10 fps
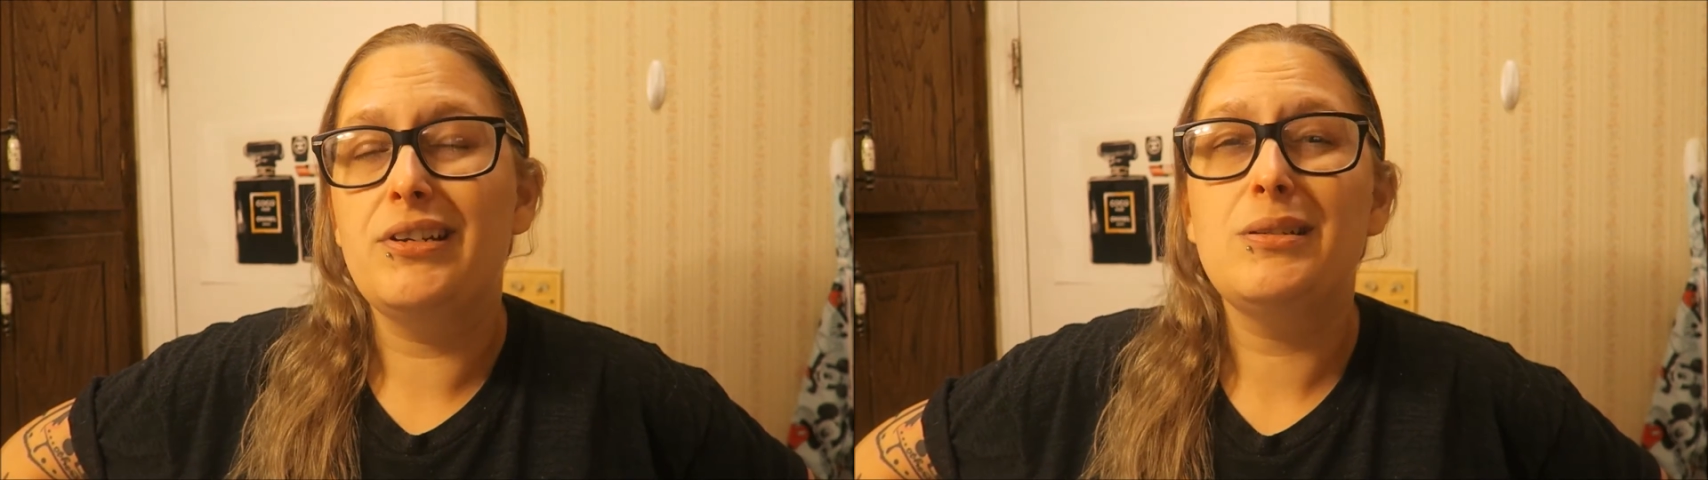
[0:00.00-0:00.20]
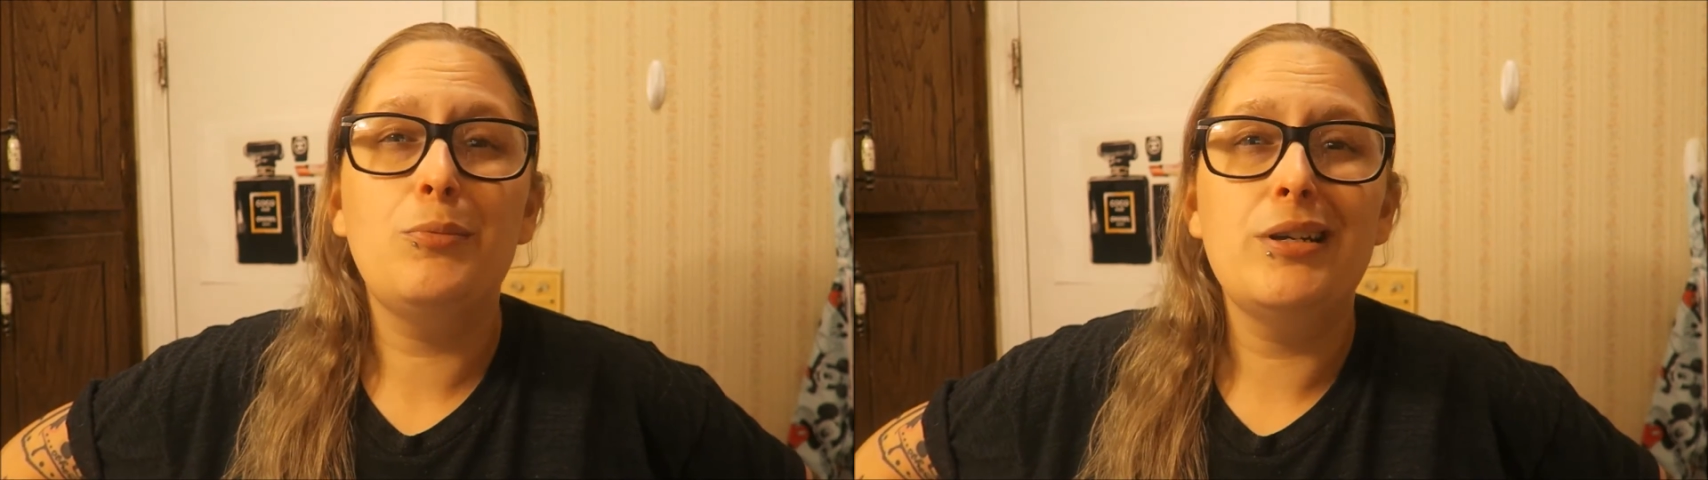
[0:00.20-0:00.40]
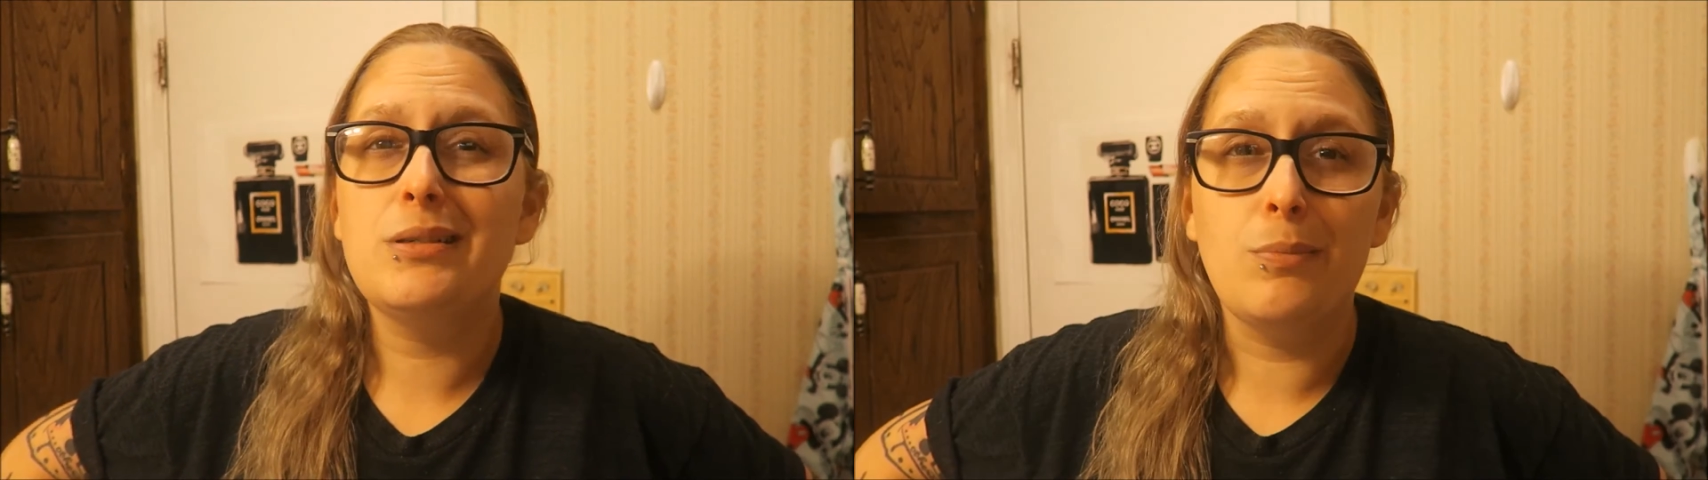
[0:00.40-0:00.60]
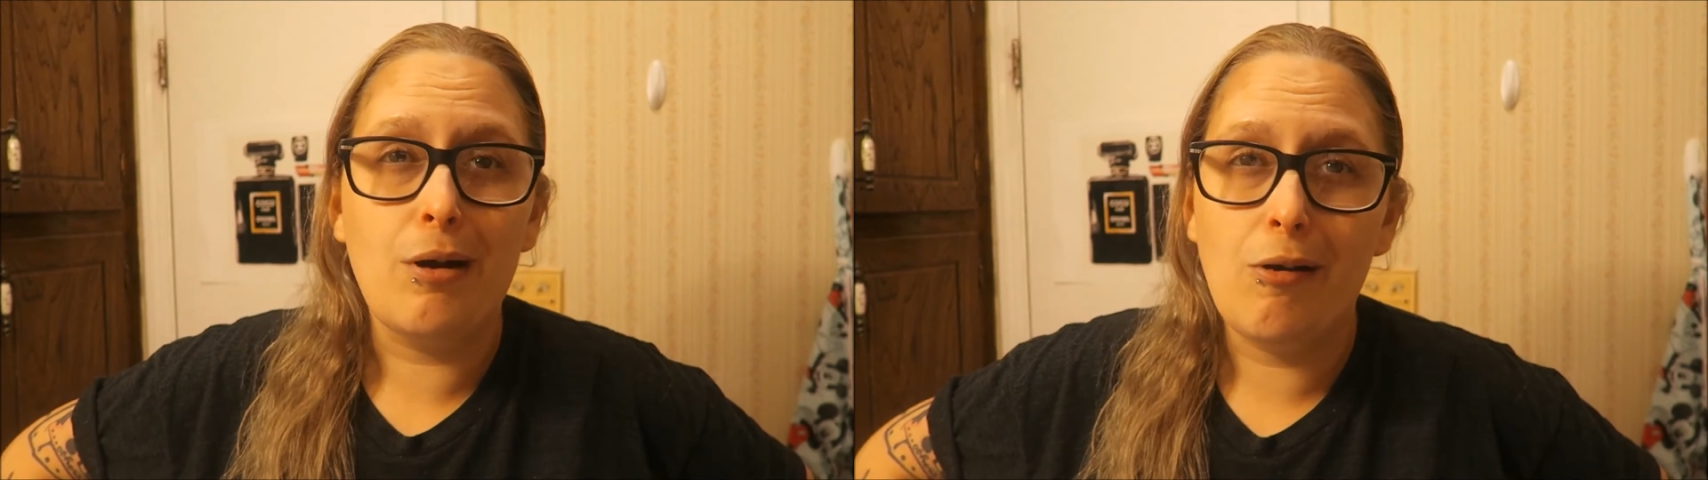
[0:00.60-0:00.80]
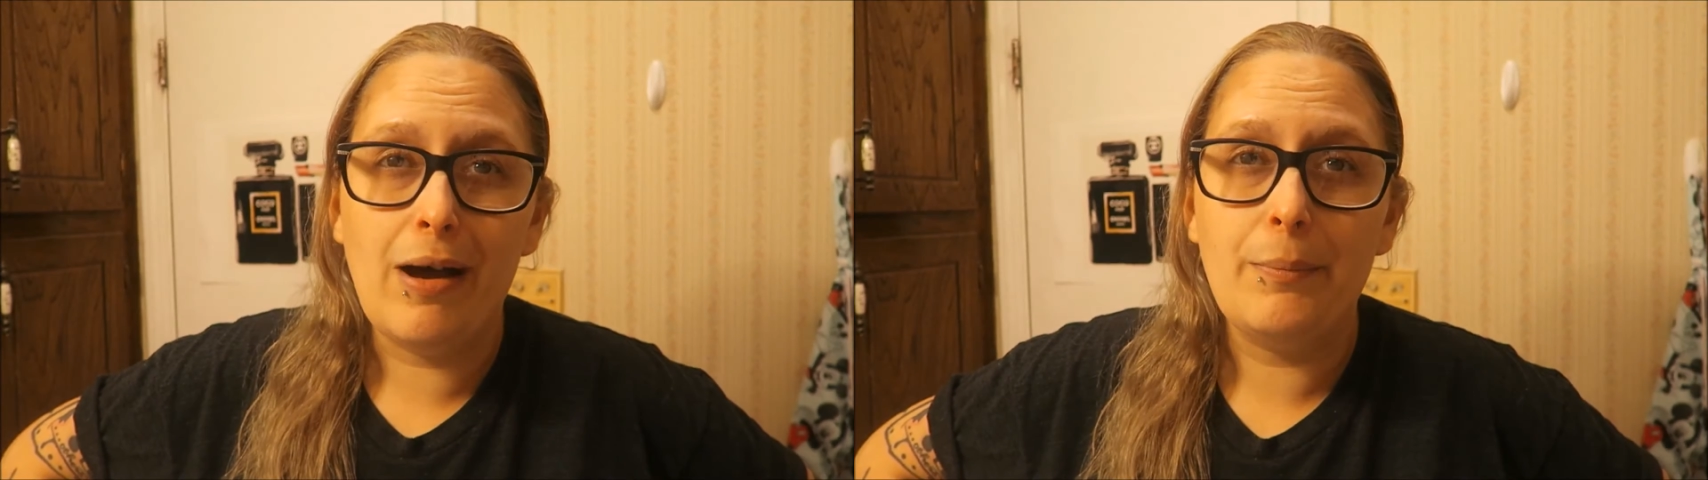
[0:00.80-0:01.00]
at some point
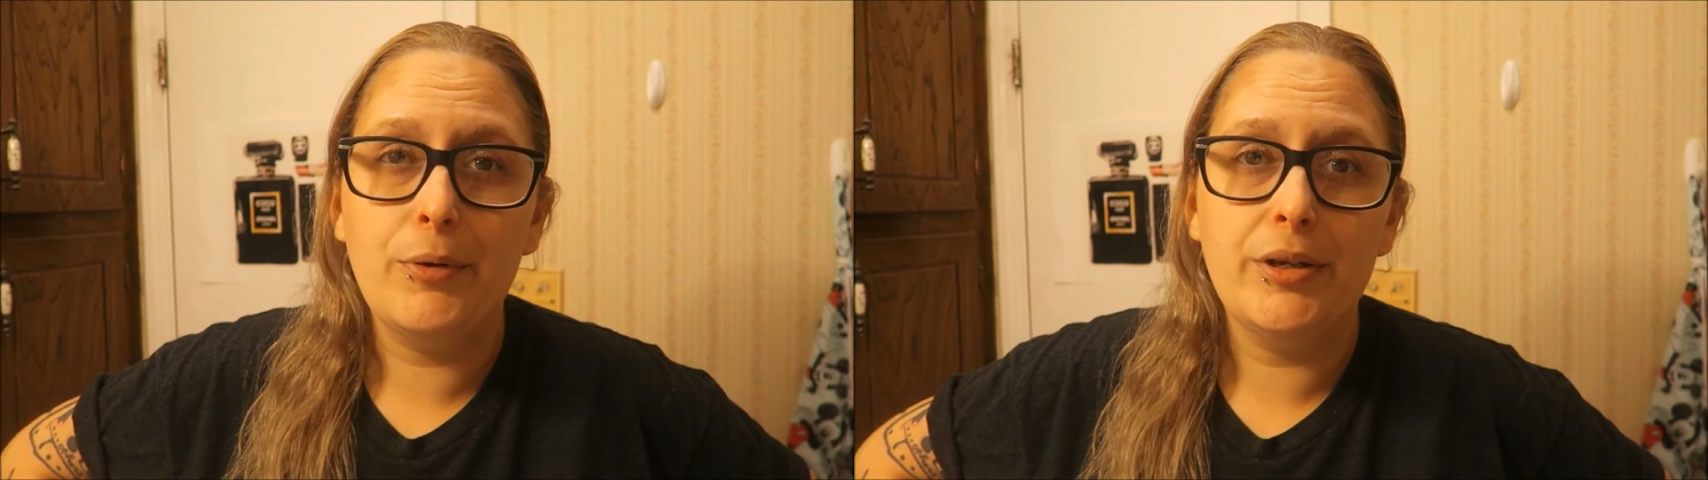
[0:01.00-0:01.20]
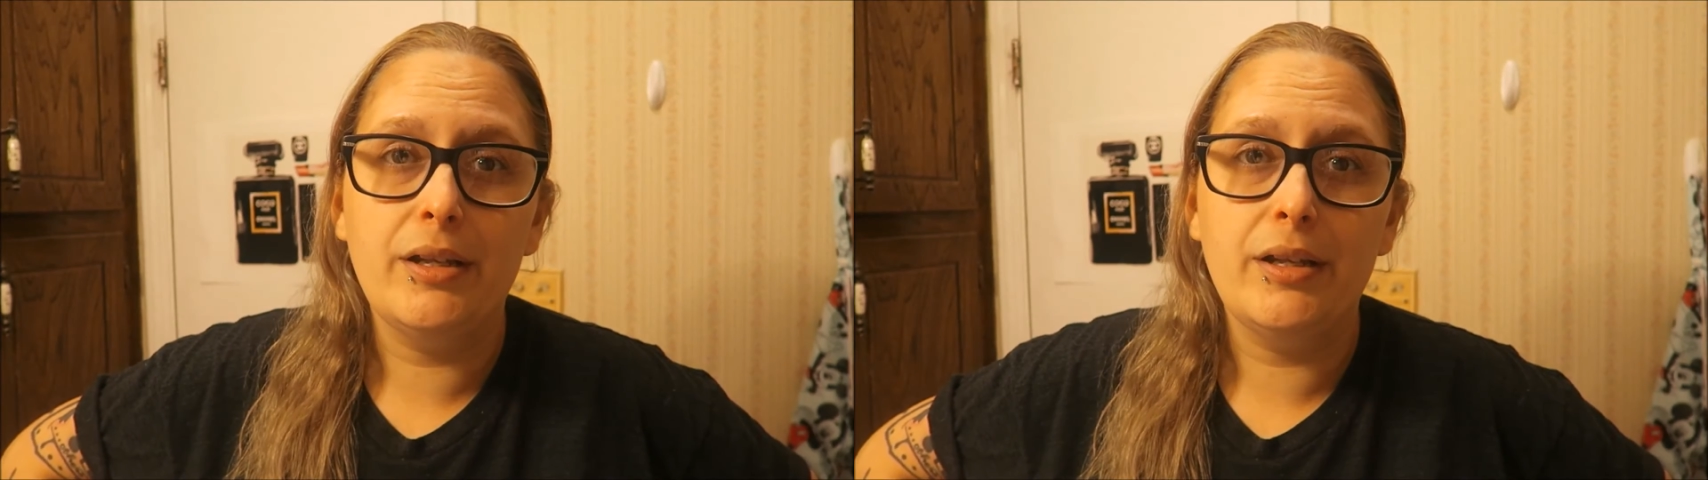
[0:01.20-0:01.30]
tomorrow, I'm going